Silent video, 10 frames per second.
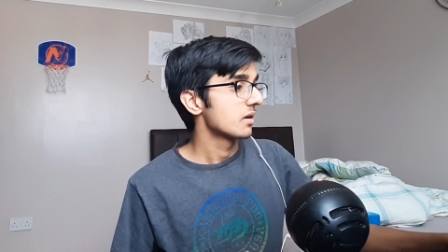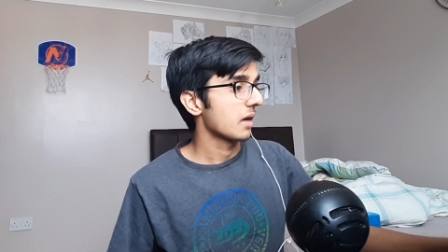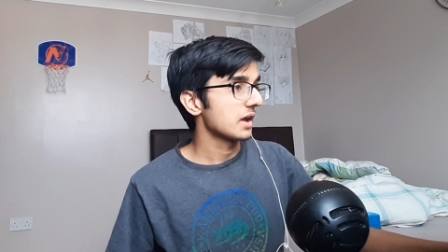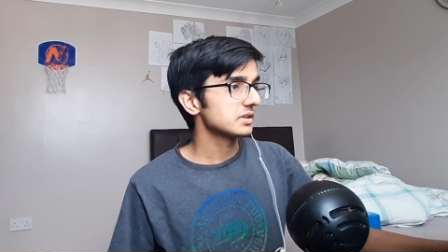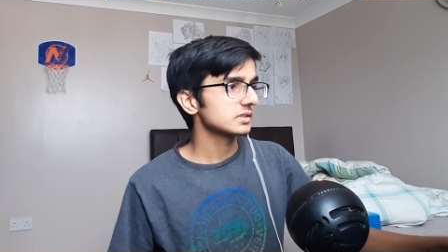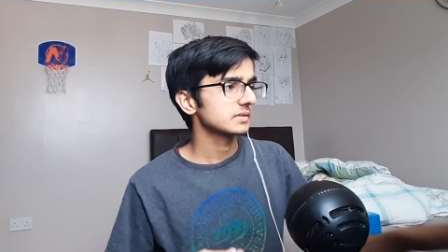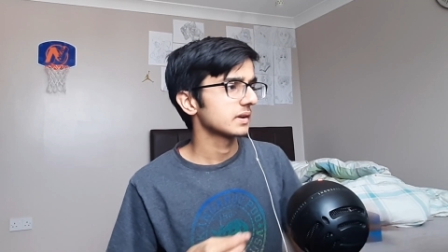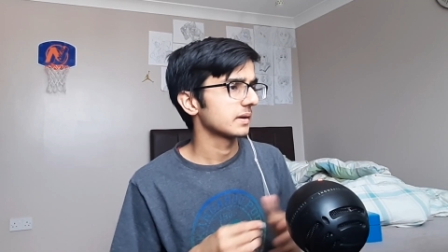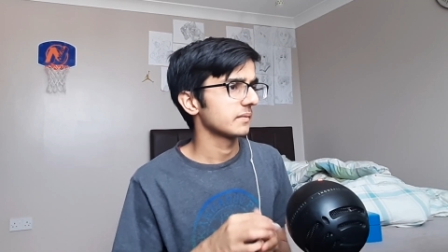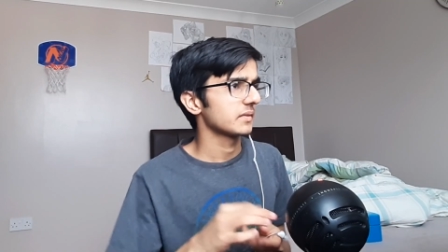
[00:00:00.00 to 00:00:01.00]
I
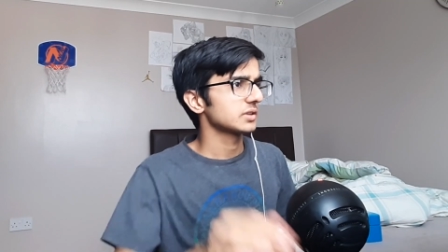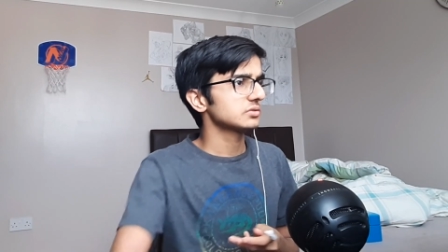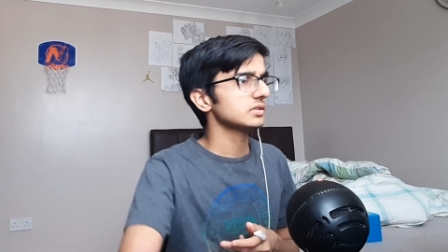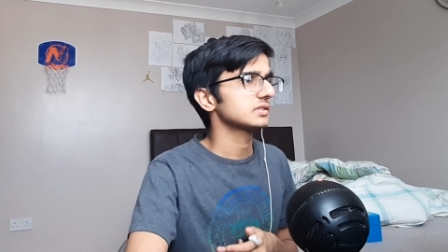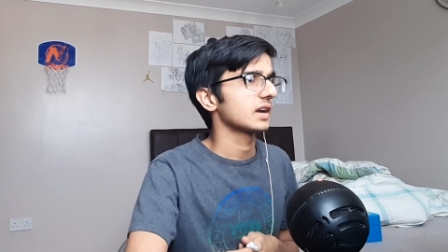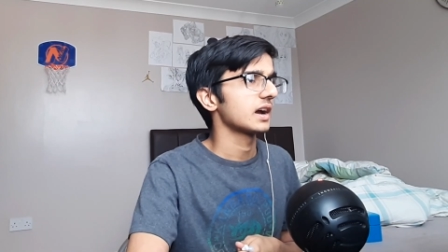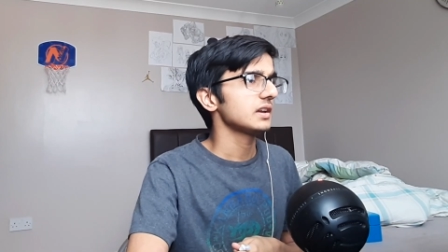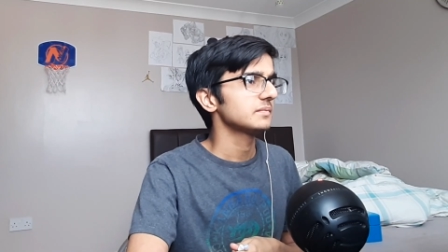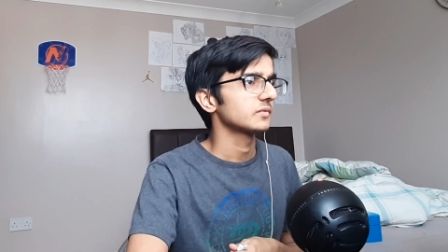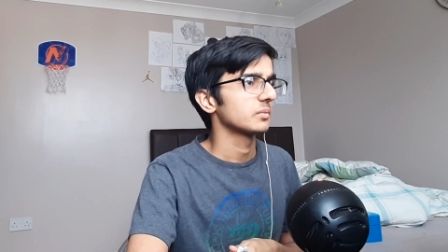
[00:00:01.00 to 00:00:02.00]
saw this
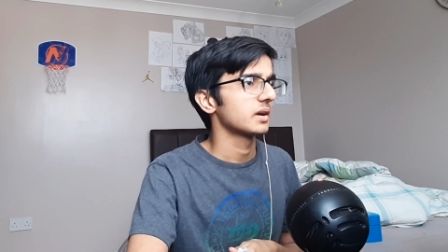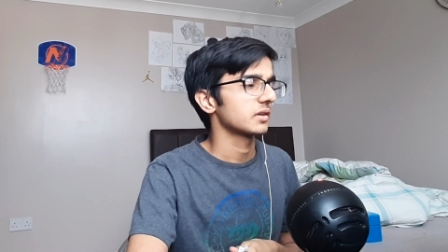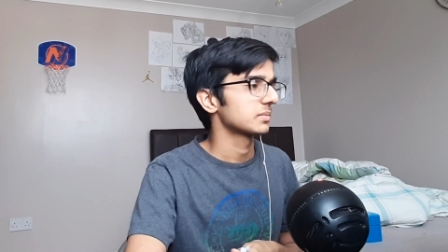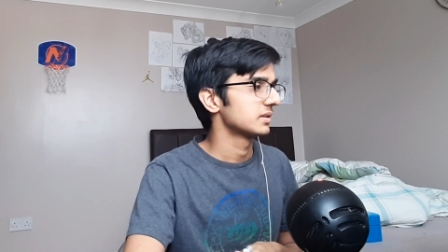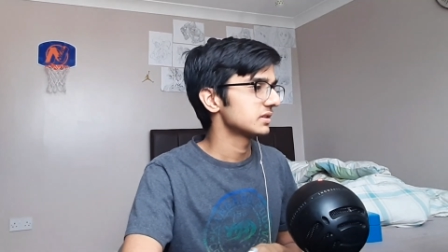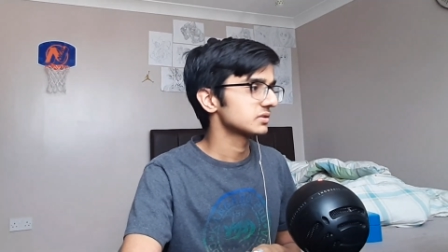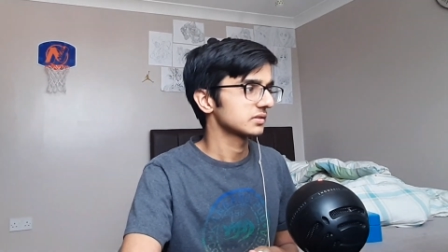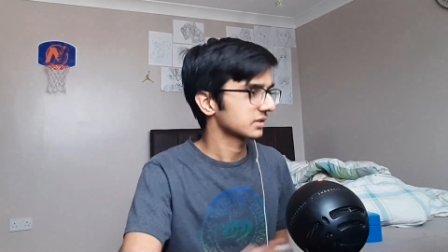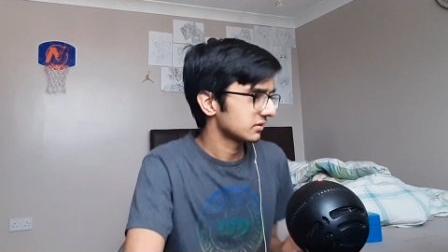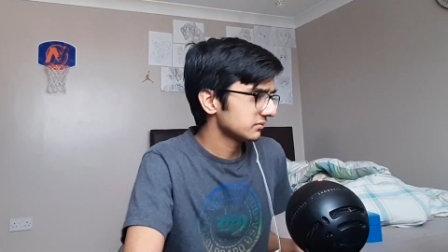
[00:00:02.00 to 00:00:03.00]
guy on my recommended, so I
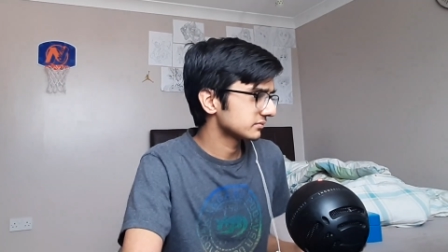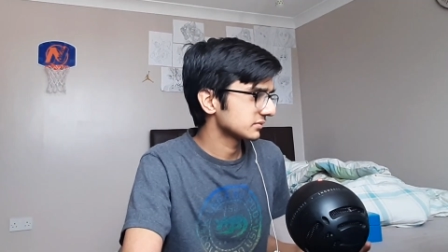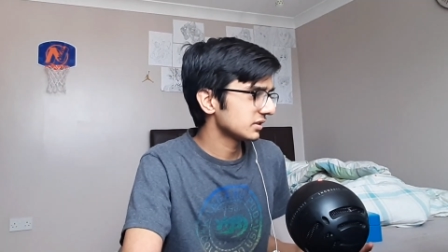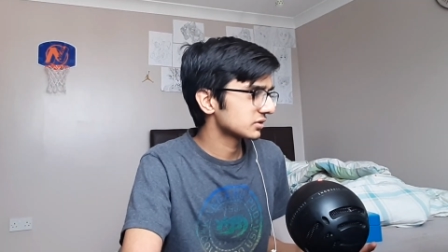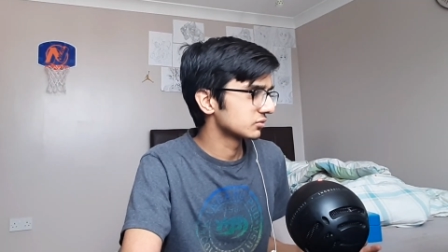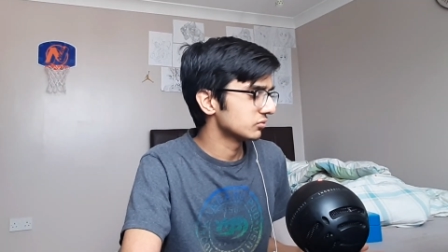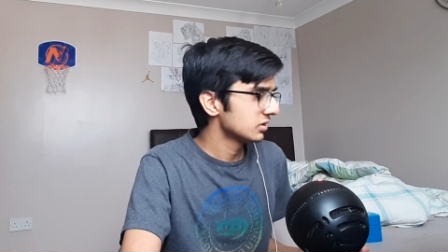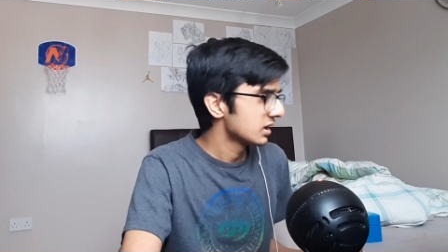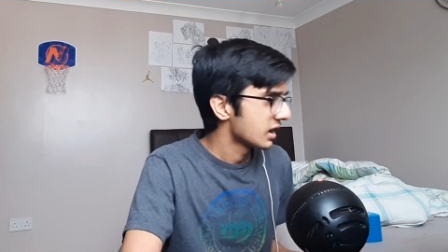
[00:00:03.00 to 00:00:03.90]
was like, oh, he looks cool.